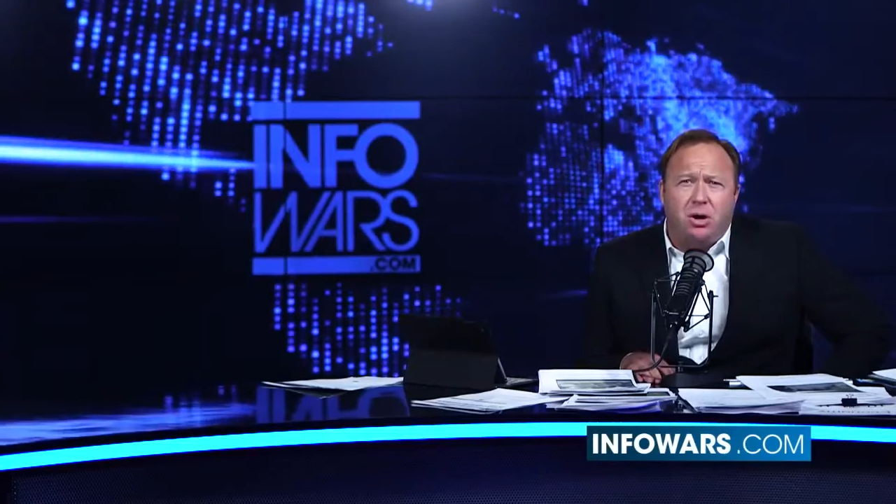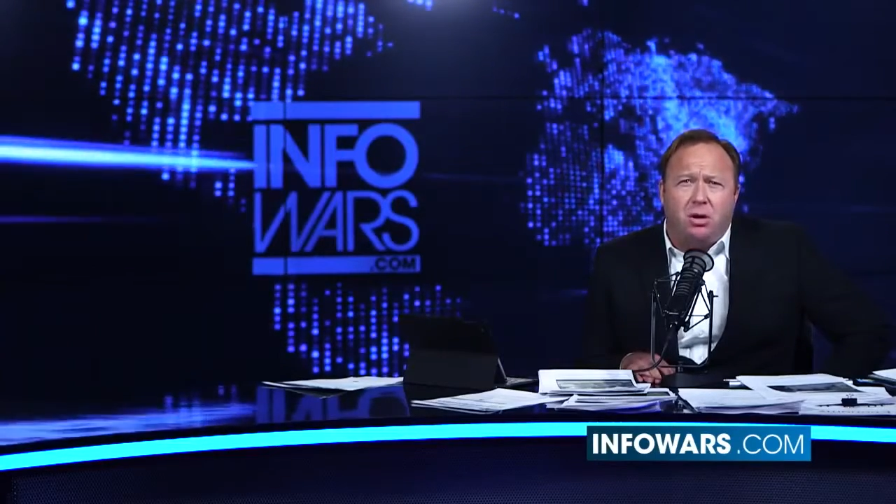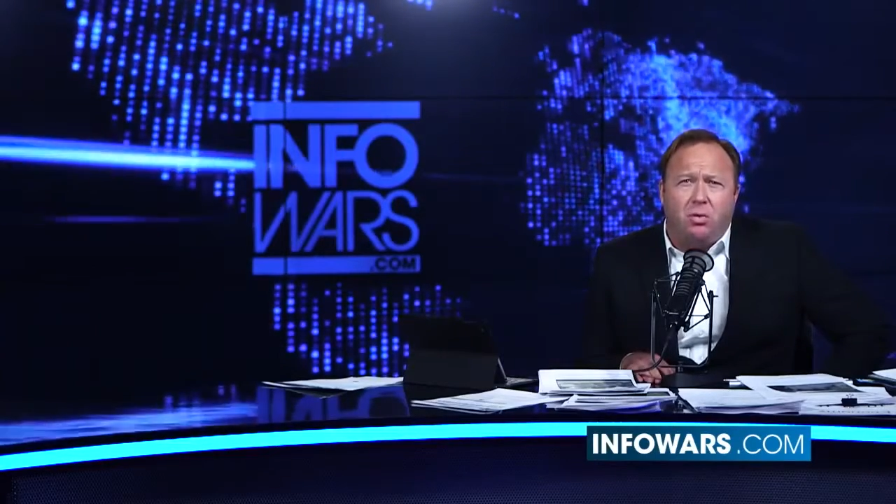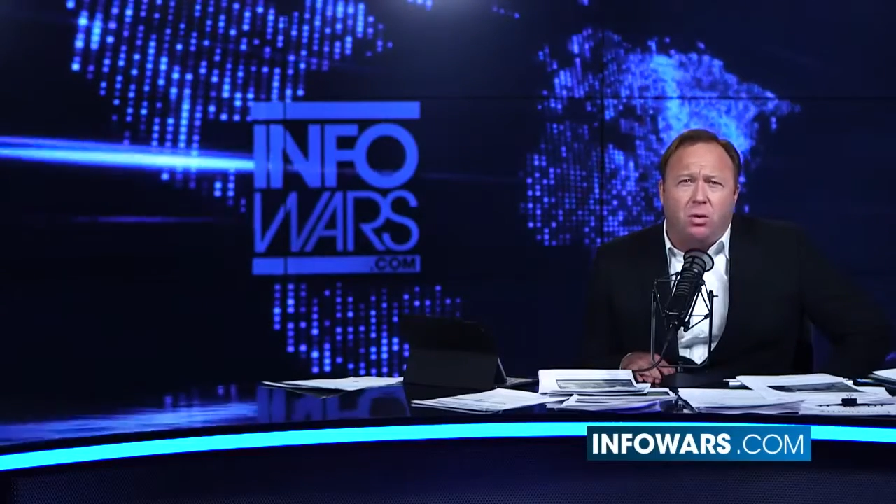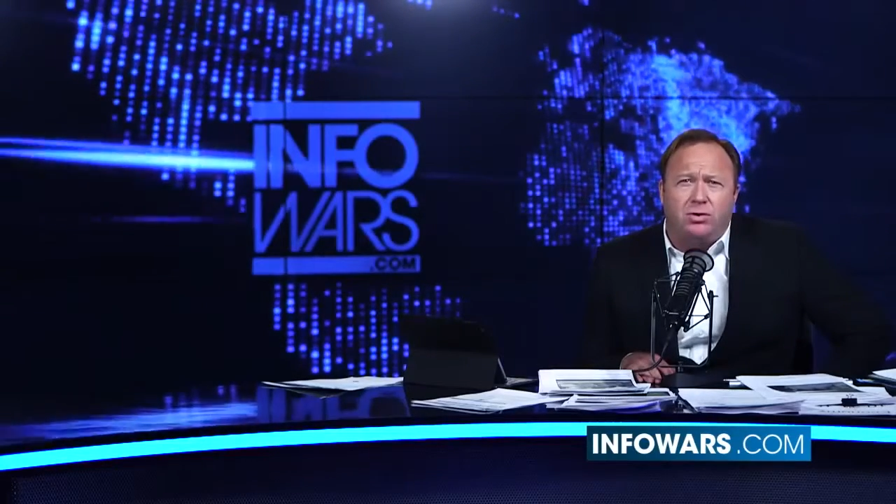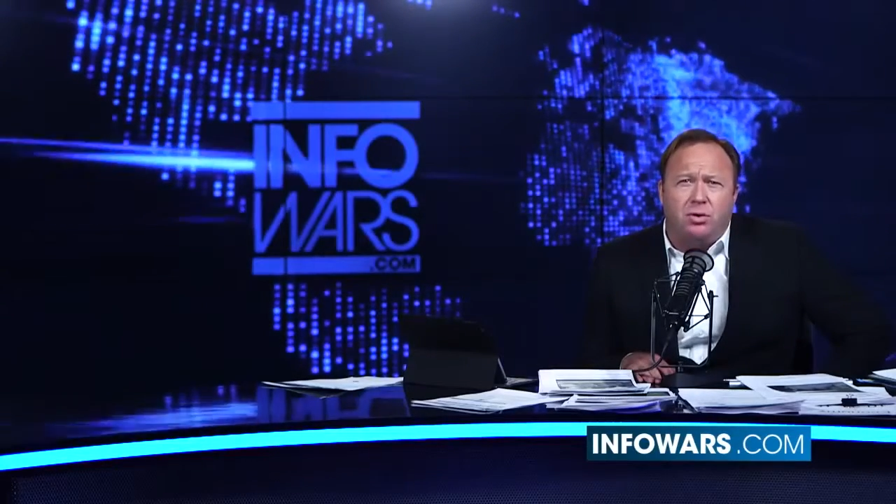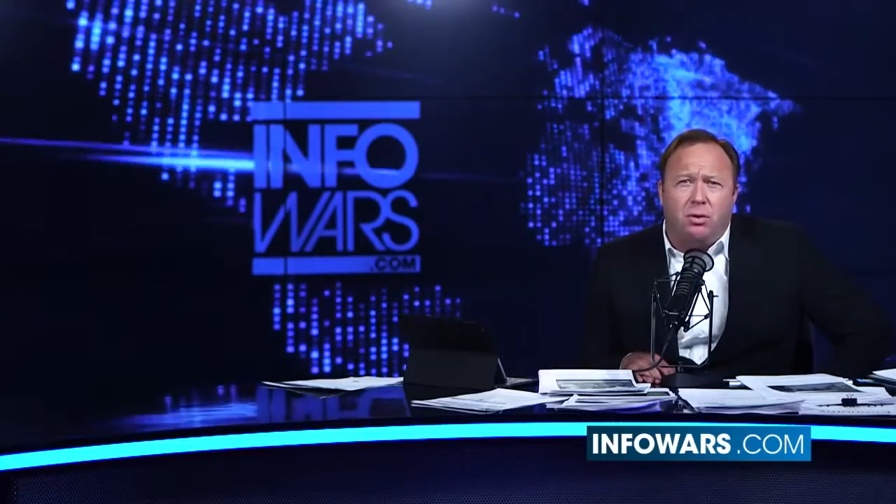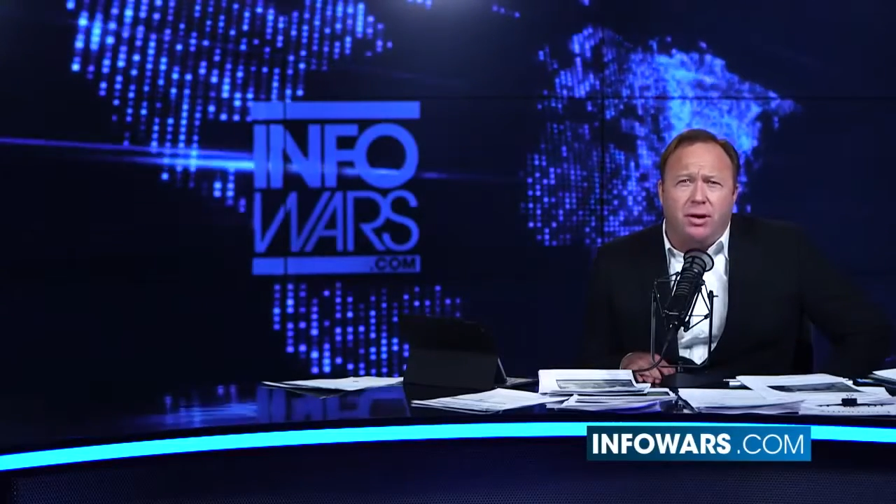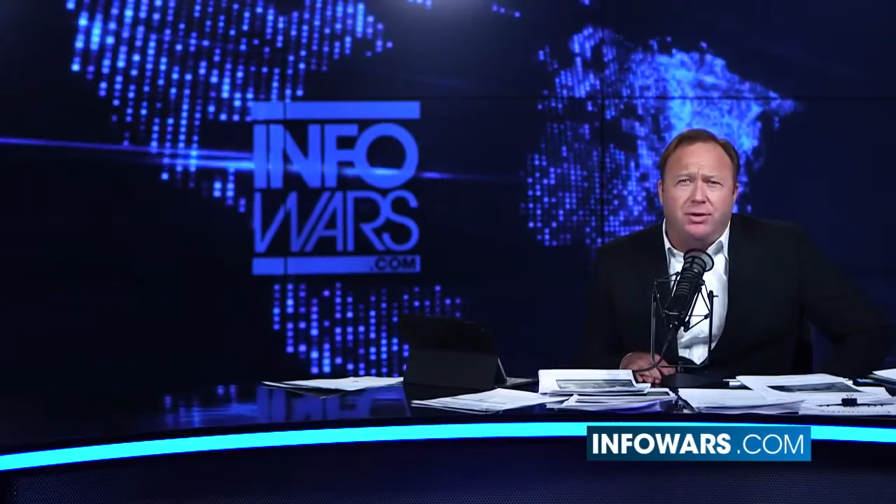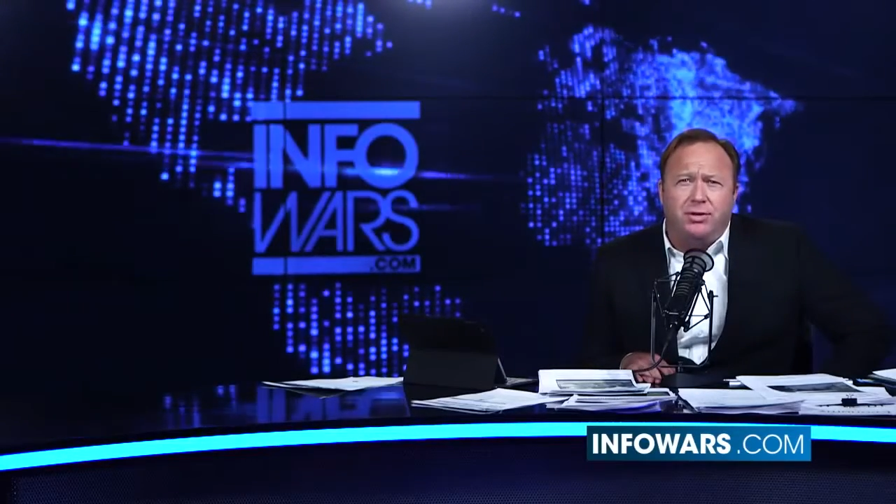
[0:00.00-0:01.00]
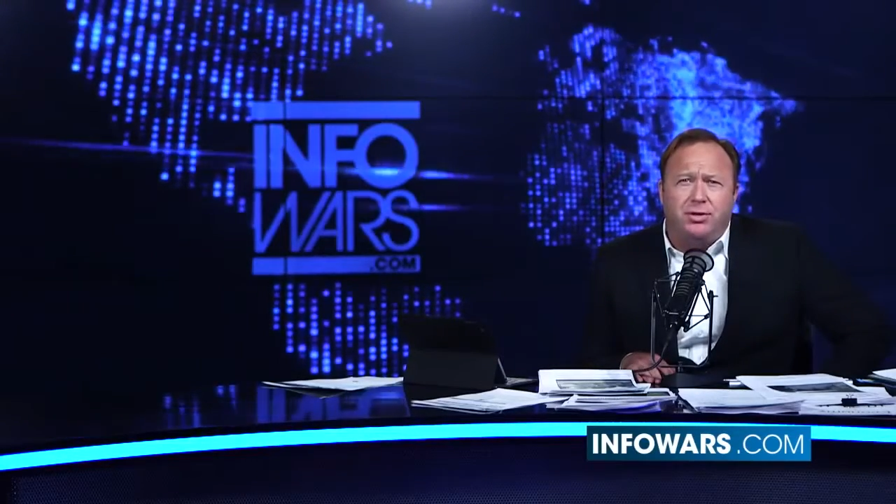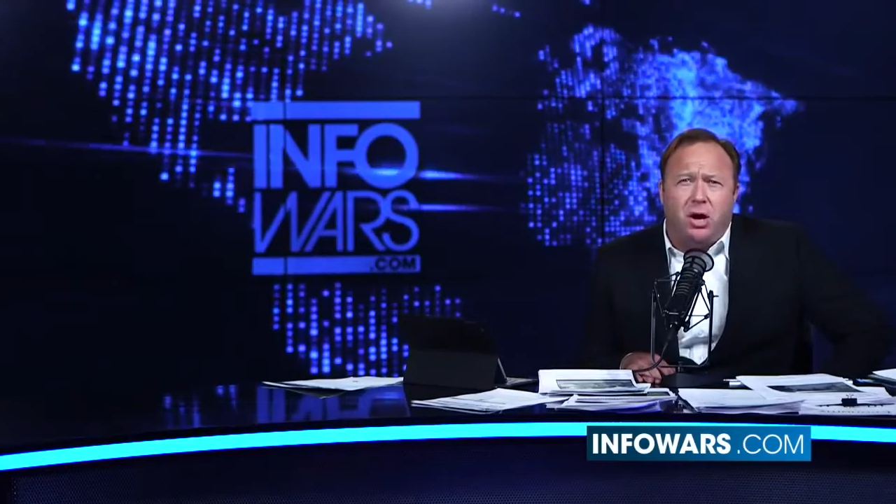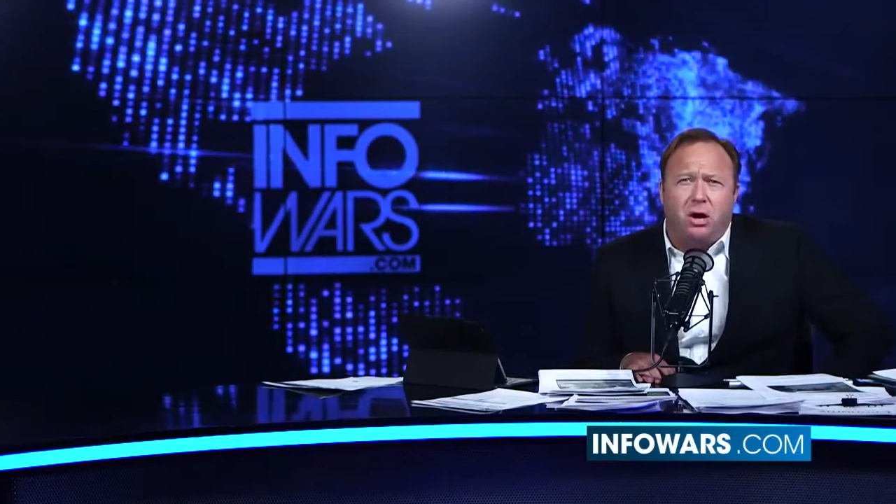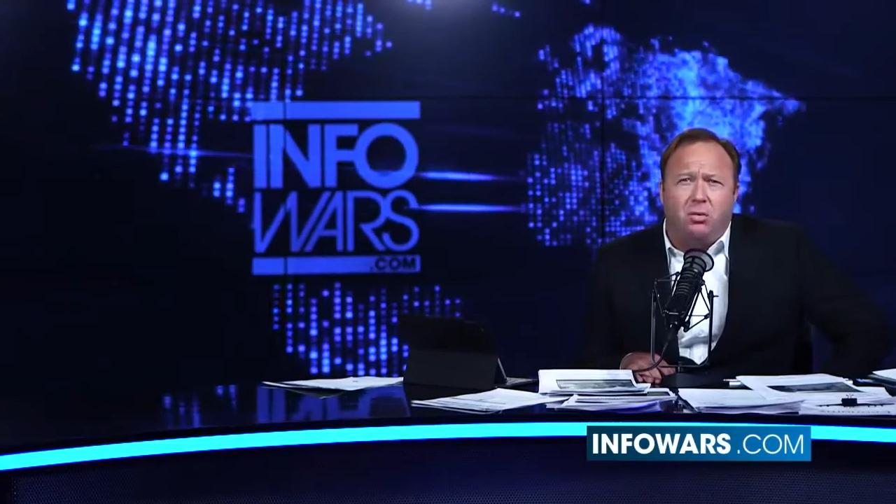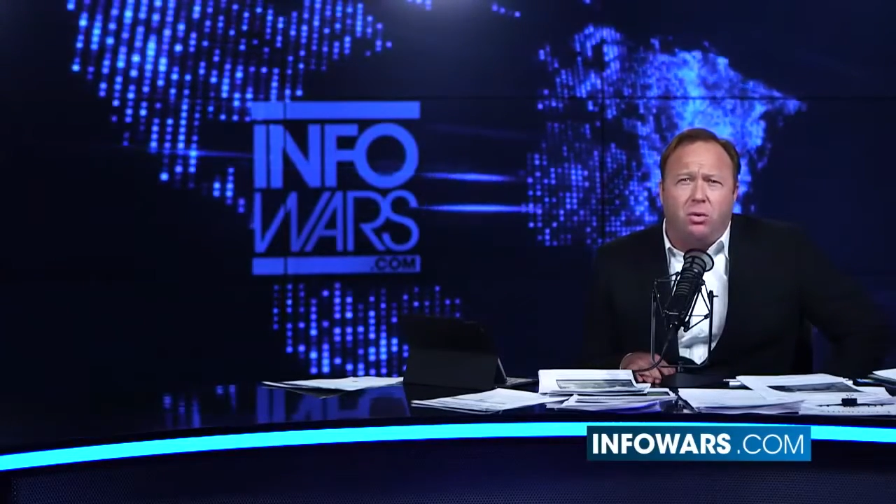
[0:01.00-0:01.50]
Star Wars toys,
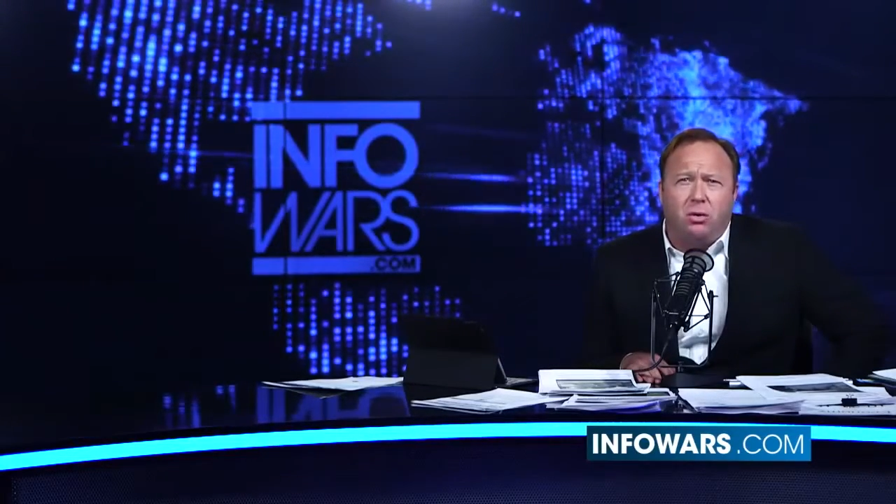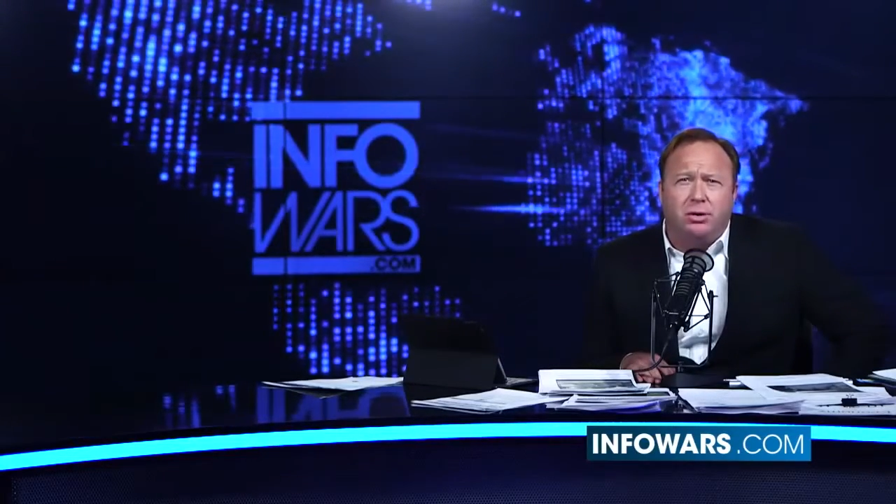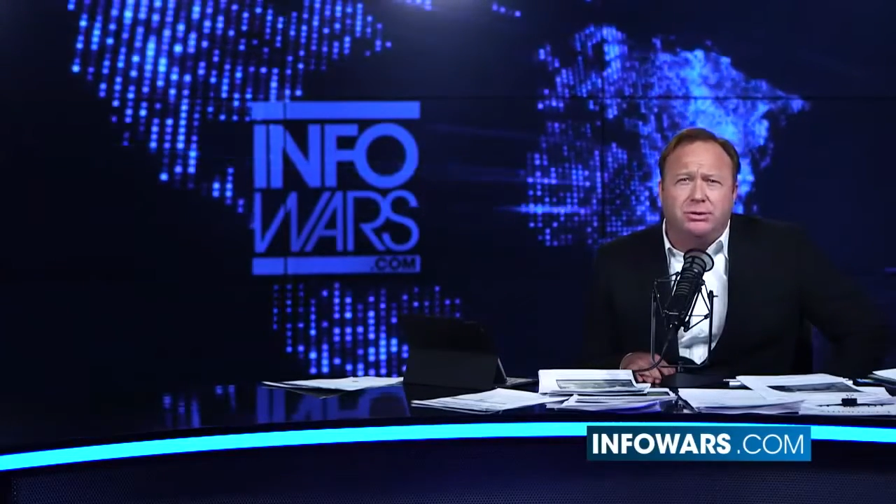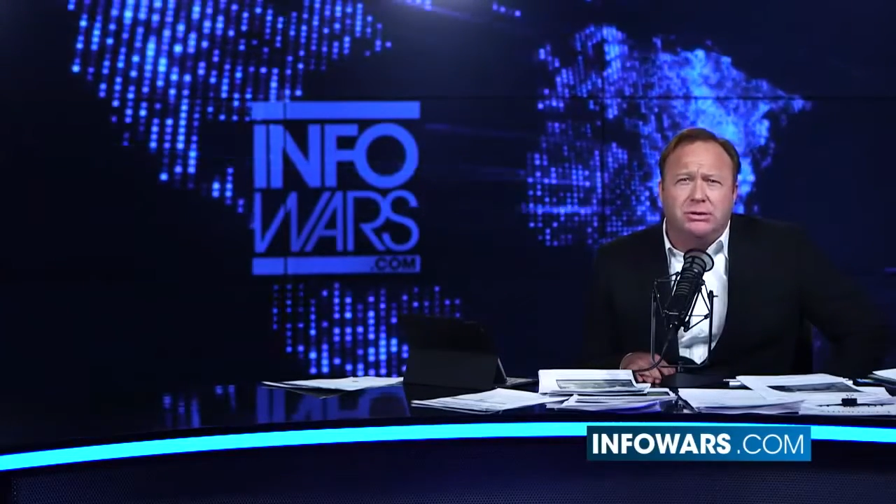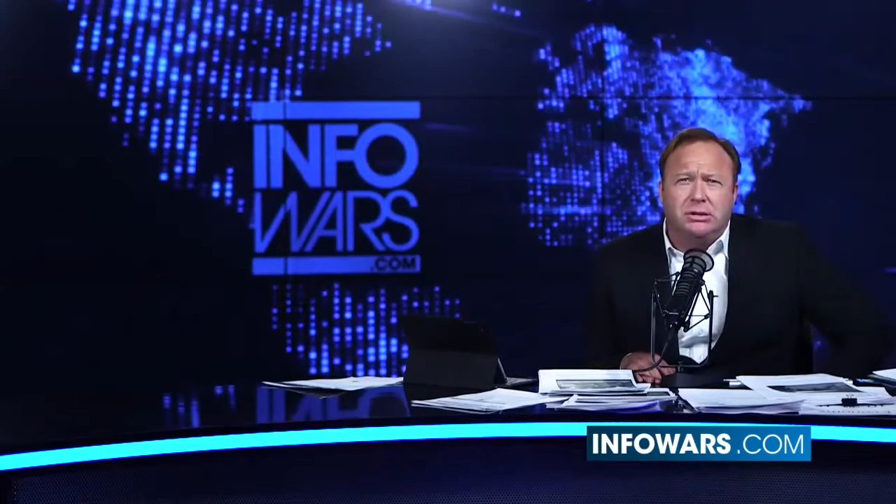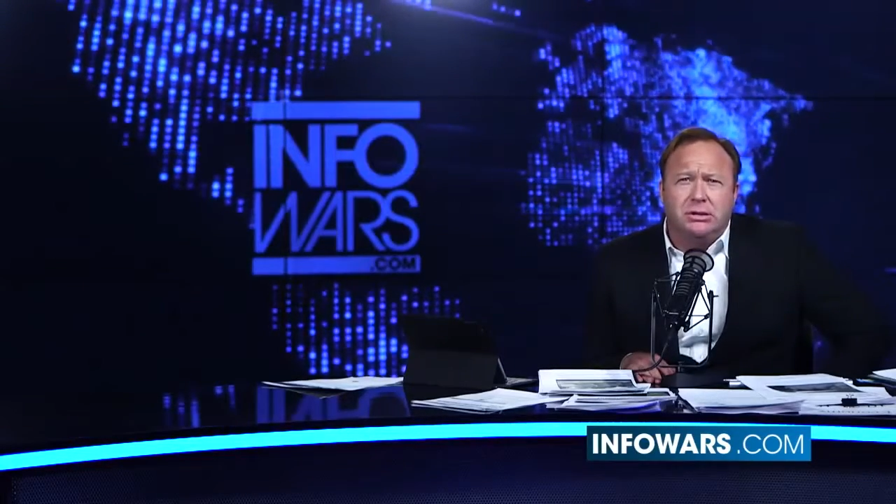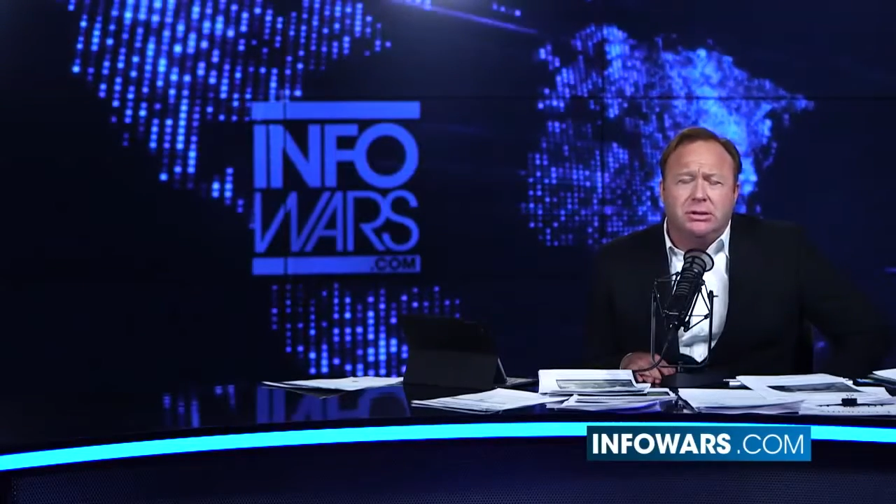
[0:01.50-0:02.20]
Star Wars